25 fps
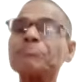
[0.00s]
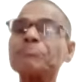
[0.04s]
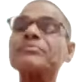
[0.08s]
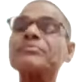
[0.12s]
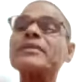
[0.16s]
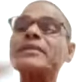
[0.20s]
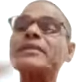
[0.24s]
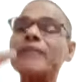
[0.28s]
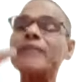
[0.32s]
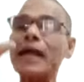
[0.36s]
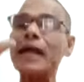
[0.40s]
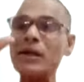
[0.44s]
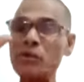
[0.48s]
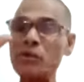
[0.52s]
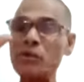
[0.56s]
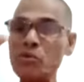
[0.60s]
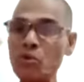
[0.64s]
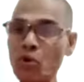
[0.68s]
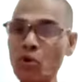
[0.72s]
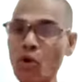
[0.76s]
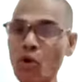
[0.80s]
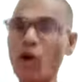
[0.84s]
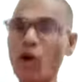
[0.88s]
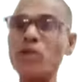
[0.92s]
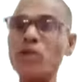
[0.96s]
That you
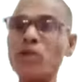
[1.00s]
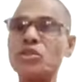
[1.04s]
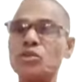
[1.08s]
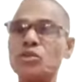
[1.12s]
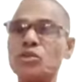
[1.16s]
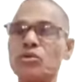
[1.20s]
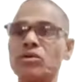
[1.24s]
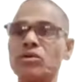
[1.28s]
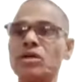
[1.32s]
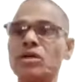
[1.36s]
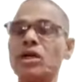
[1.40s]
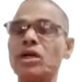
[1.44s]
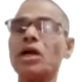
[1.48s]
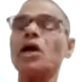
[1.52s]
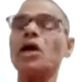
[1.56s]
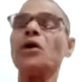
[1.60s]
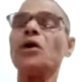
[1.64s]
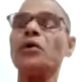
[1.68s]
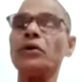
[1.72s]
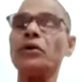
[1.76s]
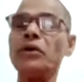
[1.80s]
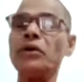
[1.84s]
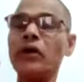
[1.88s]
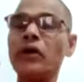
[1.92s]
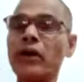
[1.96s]
know also.
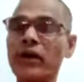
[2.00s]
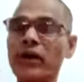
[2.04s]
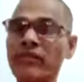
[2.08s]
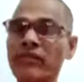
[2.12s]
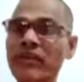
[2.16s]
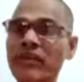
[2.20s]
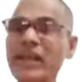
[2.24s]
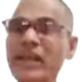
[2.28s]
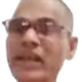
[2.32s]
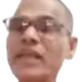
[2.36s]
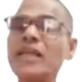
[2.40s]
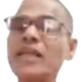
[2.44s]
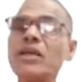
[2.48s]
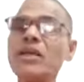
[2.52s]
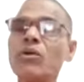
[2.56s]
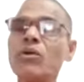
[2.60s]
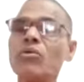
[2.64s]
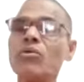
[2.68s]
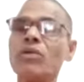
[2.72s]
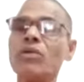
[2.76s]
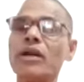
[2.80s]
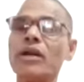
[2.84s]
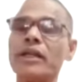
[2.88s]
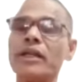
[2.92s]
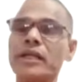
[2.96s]
When you're awakening
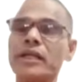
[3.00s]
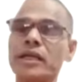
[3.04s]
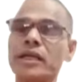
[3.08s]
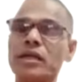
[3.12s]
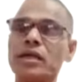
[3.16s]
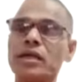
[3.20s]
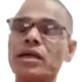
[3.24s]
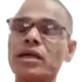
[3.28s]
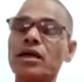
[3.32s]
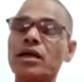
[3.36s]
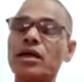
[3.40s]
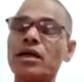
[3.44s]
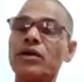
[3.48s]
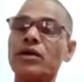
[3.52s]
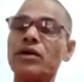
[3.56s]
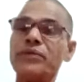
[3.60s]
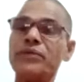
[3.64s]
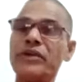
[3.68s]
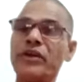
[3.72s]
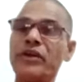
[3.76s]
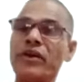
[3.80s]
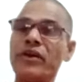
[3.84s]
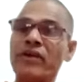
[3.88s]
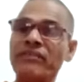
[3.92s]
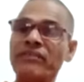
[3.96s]
Kundalini, when
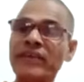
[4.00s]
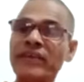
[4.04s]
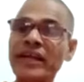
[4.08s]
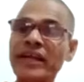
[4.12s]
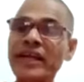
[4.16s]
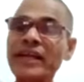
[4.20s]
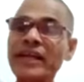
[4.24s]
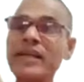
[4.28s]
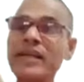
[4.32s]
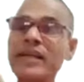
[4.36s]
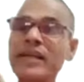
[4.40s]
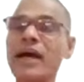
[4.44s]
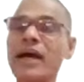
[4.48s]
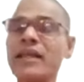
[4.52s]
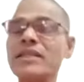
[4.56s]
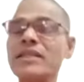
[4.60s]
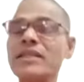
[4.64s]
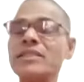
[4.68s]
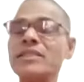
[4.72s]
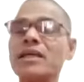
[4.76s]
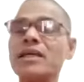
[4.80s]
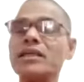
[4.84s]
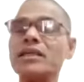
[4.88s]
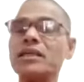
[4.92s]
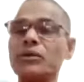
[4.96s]
you're awakening Adi
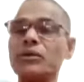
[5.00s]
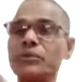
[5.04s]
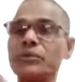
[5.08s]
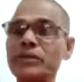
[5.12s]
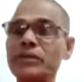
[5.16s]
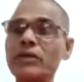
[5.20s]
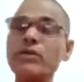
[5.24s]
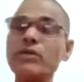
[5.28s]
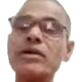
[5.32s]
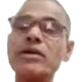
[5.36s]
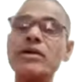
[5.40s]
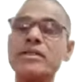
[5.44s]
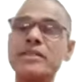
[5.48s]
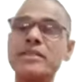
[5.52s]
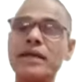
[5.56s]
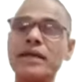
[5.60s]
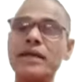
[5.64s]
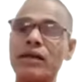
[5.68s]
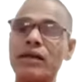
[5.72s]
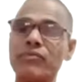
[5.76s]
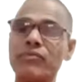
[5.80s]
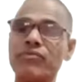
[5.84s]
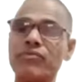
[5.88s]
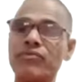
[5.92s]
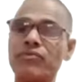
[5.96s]
Shakti within
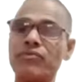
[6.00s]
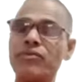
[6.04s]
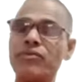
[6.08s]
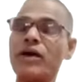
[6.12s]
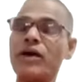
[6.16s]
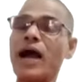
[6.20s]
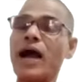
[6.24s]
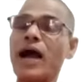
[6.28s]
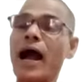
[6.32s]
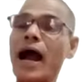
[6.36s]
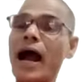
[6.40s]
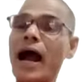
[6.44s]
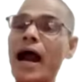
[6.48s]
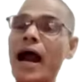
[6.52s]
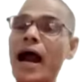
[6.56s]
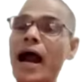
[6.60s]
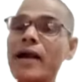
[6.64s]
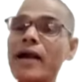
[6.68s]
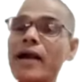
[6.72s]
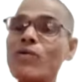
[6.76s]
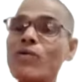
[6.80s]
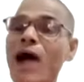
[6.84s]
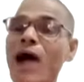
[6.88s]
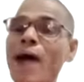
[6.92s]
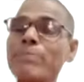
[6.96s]
yourselves, and
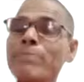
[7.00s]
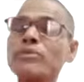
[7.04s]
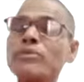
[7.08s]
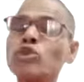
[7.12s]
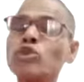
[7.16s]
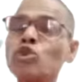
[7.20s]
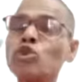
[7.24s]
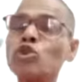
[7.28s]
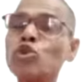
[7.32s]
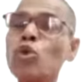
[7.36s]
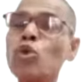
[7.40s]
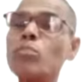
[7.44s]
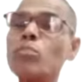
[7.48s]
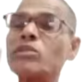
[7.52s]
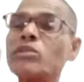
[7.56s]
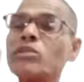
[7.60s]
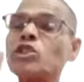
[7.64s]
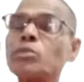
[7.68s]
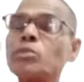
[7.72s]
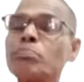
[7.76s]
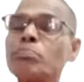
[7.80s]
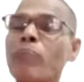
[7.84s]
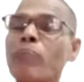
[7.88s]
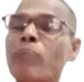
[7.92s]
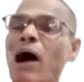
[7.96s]
you have so much
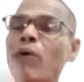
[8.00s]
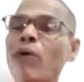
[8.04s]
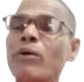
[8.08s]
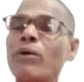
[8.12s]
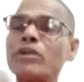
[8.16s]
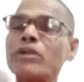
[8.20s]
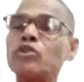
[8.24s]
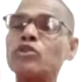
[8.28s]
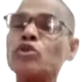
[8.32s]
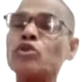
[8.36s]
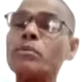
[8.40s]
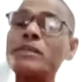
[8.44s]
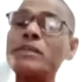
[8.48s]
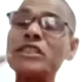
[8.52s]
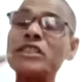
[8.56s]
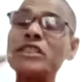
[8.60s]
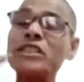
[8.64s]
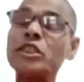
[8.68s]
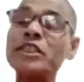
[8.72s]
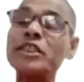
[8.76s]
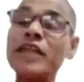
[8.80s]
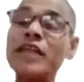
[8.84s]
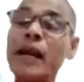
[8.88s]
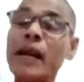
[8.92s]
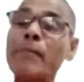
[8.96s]
power, so much
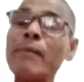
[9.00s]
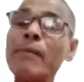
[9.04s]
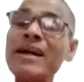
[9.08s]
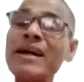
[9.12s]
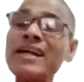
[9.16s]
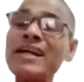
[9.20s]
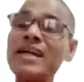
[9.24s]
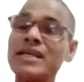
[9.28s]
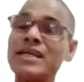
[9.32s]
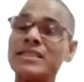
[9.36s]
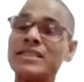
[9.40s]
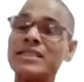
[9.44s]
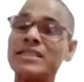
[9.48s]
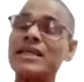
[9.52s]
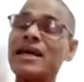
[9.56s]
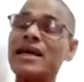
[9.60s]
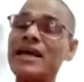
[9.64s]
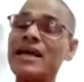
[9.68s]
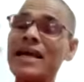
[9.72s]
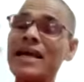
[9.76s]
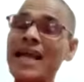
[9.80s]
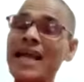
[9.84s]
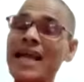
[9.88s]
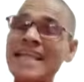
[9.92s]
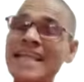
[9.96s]
tremendous,
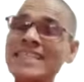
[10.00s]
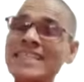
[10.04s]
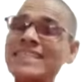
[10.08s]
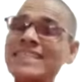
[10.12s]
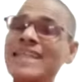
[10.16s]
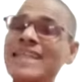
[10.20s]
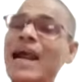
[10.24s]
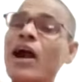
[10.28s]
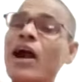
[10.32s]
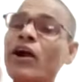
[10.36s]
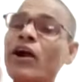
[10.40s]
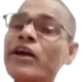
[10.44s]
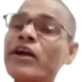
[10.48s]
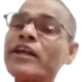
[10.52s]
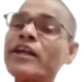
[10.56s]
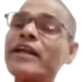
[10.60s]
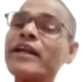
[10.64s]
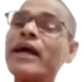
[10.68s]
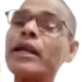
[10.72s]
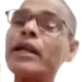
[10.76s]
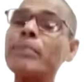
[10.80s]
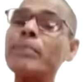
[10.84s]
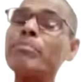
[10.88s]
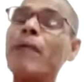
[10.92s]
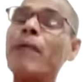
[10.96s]

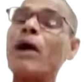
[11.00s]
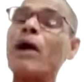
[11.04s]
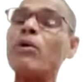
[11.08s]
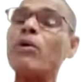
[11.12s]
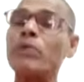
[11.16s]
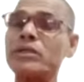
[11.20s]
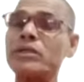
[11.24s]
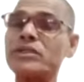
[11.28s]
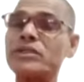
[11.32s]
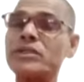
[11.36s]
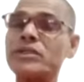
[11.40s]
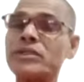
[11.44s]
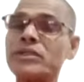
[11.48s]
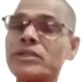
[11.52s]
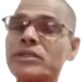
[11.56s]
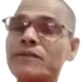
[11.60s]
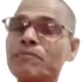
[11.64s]
extraordinary powers.